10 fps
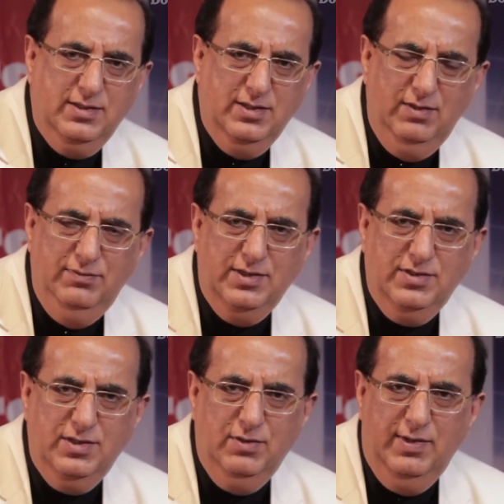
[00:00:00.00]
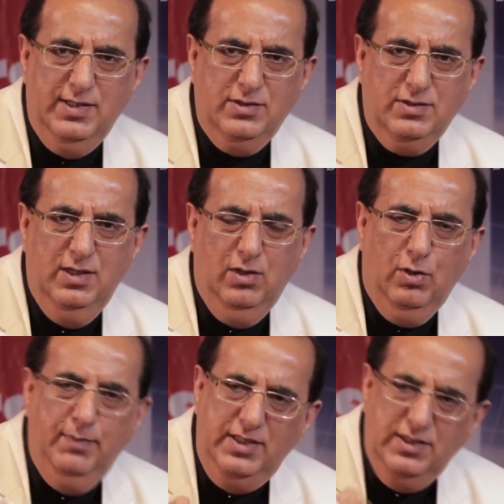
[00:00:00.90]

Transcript: LV assist device, or many